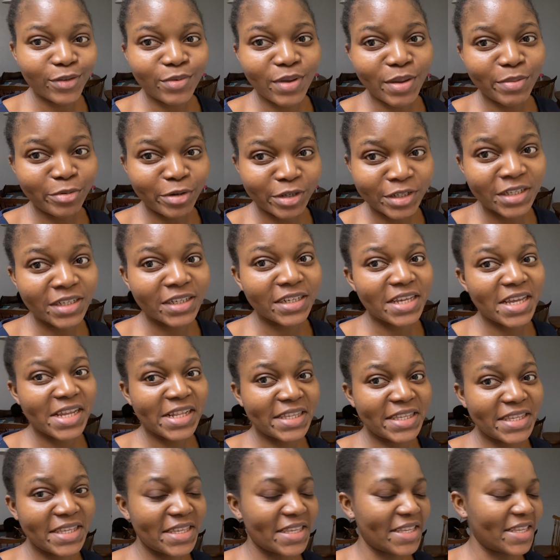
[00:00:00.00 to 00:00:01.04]
you were born in the
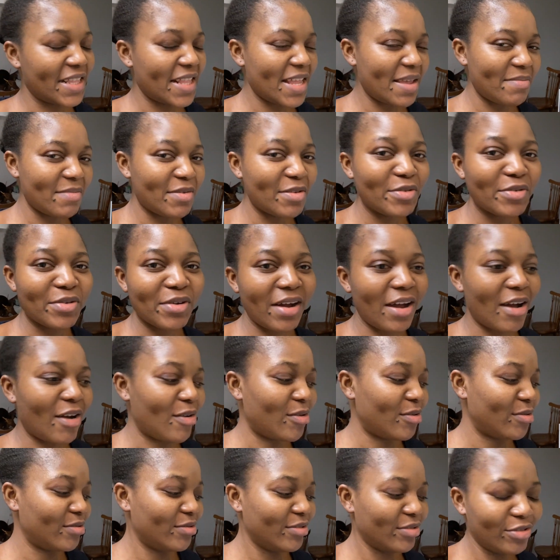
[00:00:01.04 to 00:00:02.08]
80s, let me know
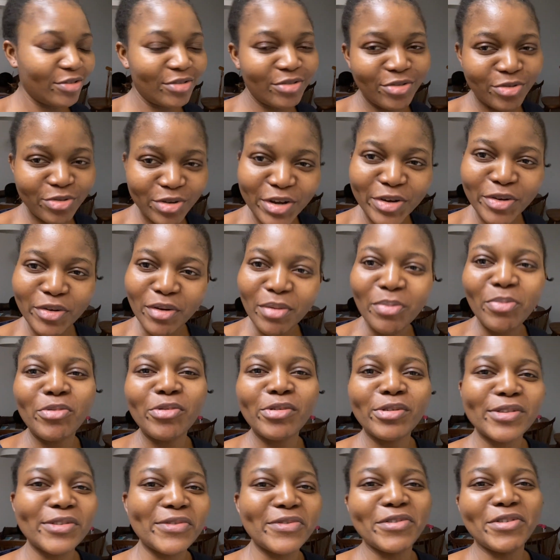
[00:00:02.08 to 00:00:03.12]
how growing up
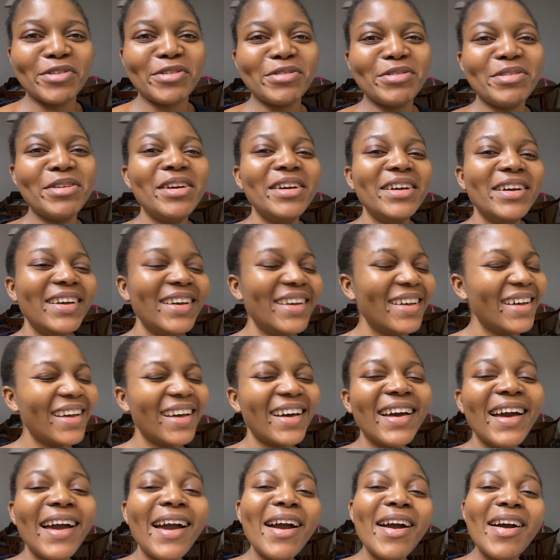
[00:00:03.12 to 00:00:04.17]
was for you.
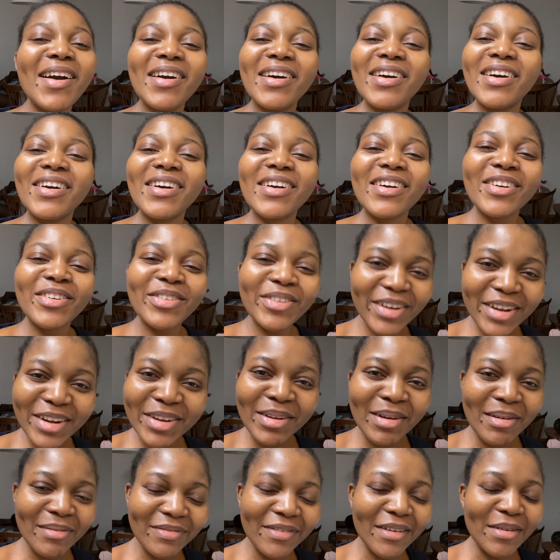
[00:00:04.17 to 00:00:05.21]

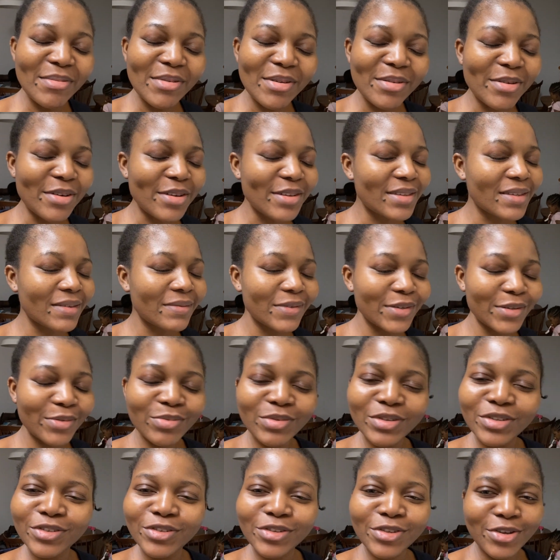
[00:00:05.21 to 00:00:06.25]
Growing up for me was filled
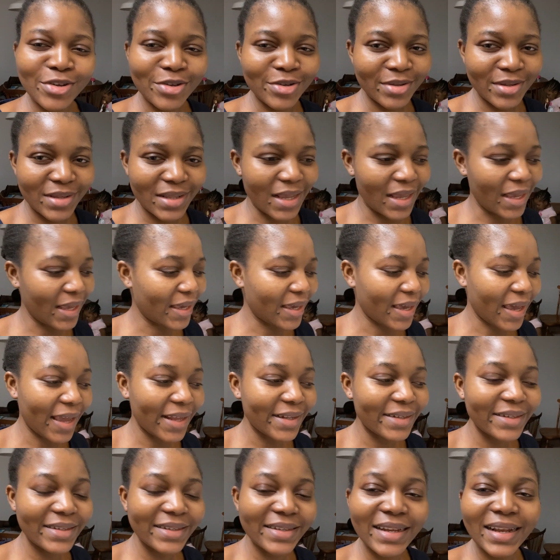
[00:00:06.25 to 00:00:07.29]
with chores. Like, I
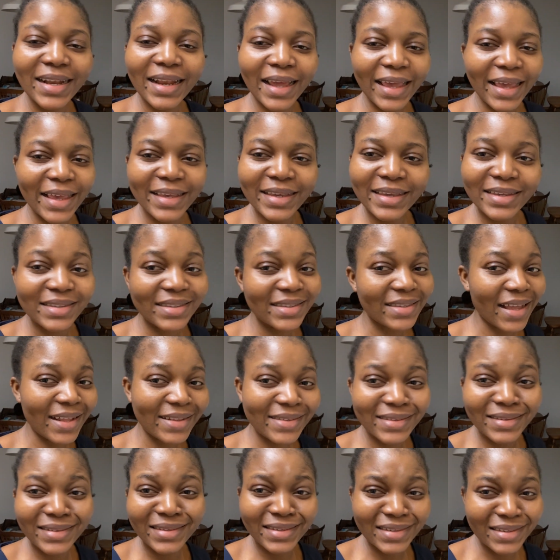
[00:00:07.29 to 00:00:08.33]
didn't like
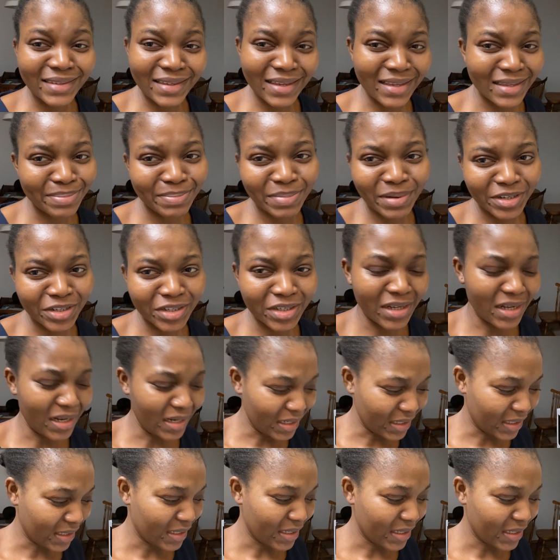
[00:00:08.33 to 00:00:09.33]
Saturdays especially.